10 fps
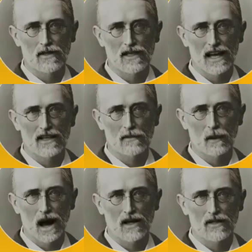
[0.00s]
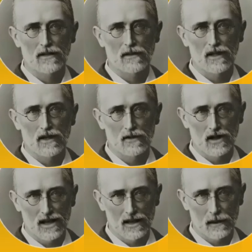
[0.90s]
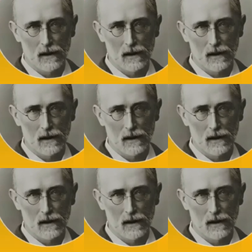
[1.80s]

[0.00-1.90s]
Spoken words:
the second part, the first